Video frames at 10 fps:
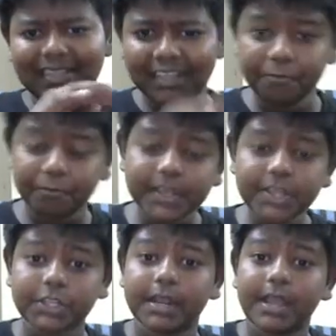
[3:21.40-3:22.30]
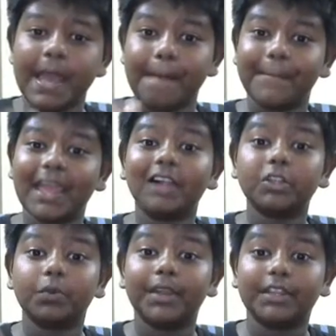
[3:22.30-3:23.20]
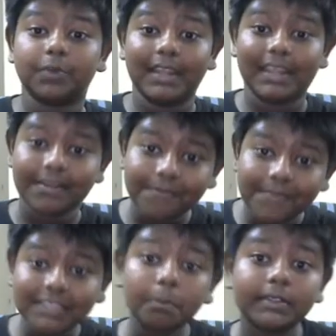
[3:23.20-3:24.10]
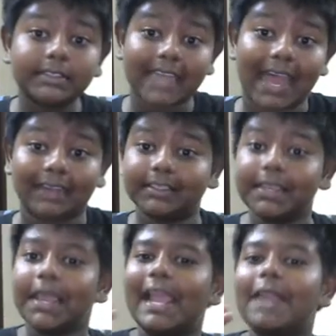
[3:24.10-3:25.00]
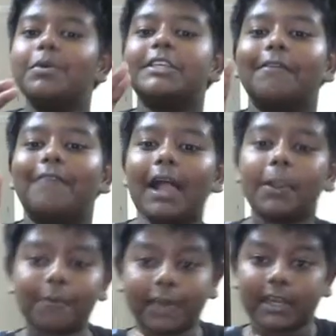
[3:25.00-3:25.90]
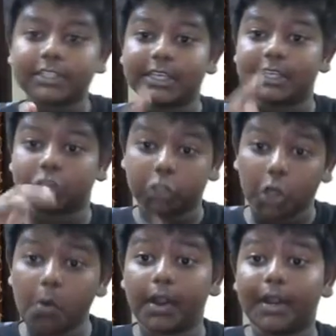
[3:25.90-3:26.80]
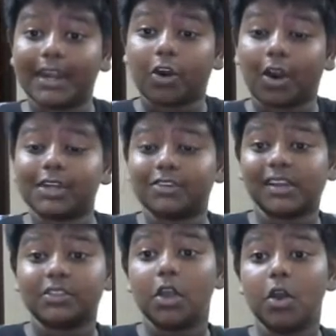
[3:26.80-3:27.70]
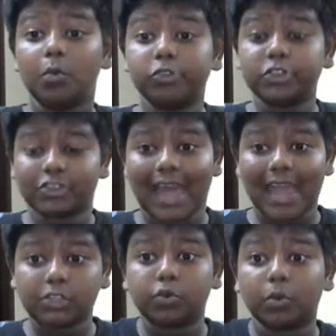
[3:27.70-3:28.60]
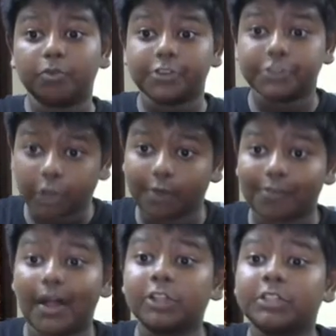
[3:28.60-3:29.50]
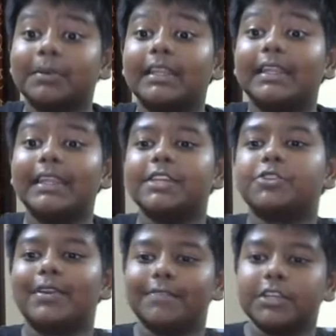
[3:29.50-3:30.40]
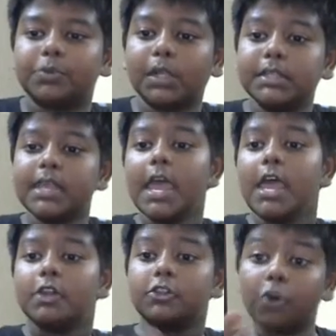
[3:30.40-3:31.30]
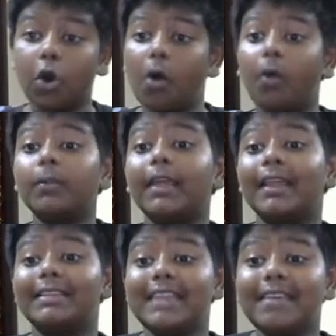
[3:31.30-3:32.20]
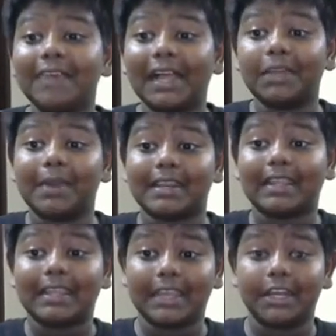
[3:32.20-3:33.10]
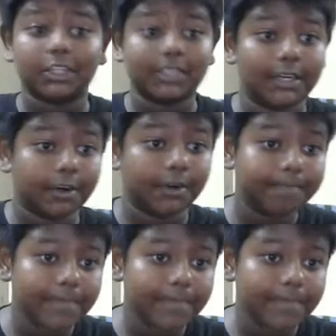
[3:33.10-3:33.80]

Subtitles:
Inflation may also lead to an invisible tax, in which the value of currency is lower in contrast with its actual reserve, ultimately leading to individuals to hold devalued legal tender.